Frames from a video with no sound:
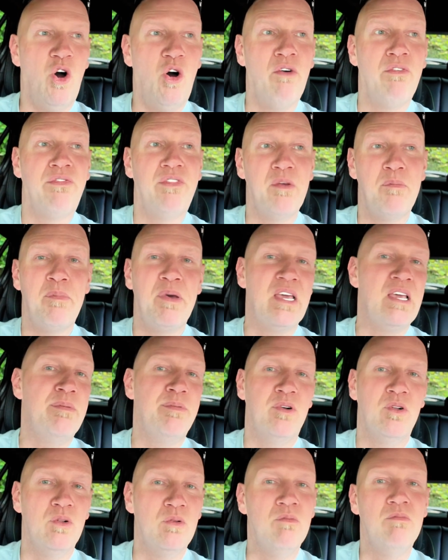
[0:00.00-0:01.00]
of the
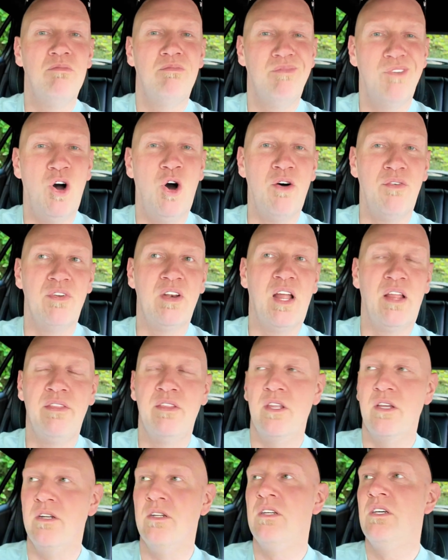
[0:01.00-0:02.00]
people of
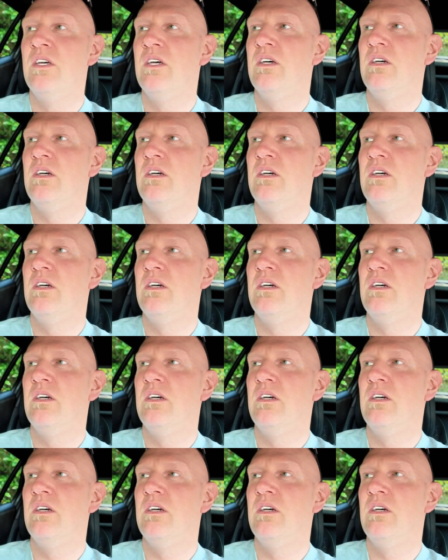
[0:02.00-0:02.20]
London